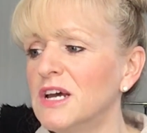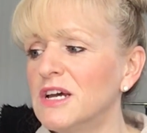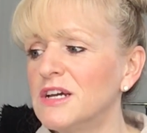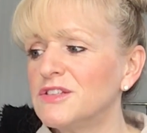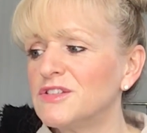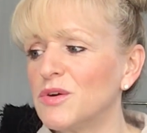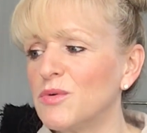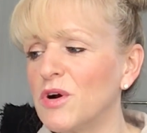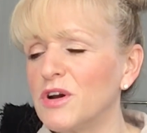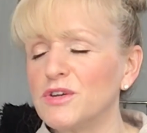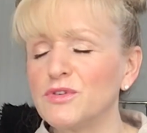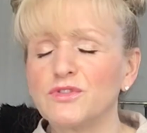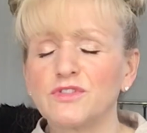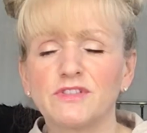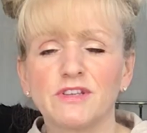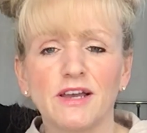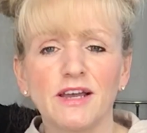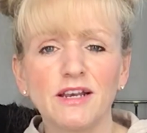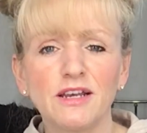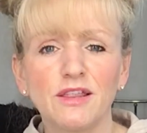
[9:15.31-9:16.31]
So I used to
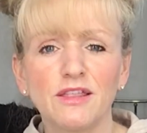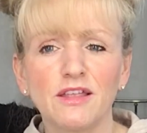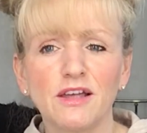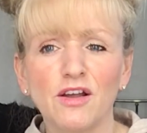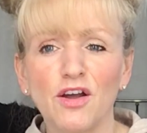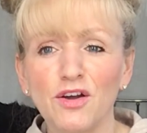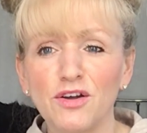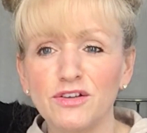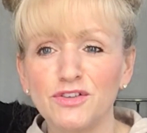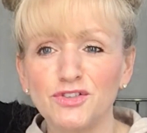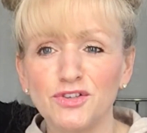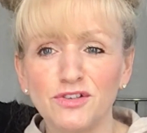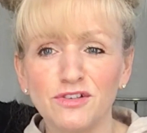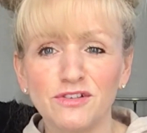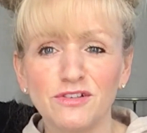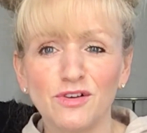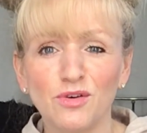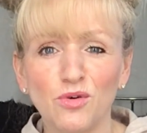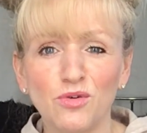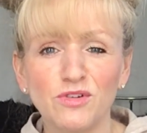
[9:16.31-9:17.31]
say anything
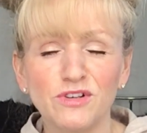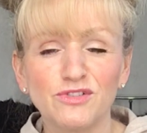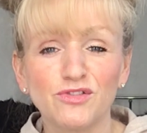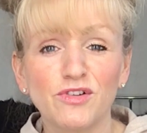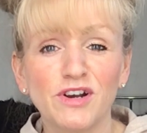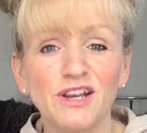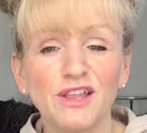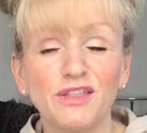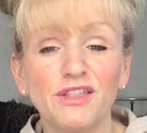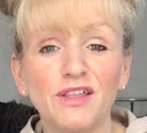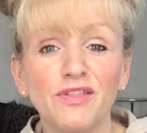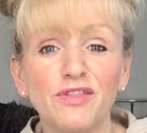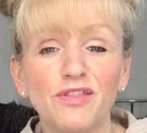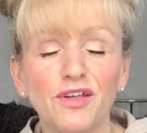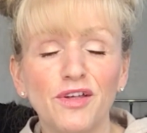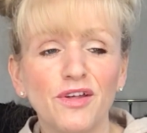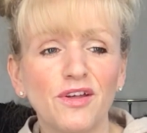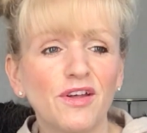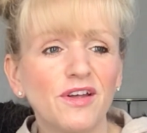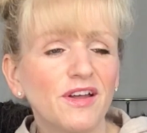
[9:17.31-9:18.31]
urgent, or is there anything
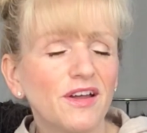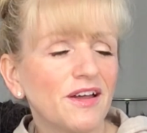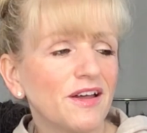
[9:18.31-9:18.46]
that,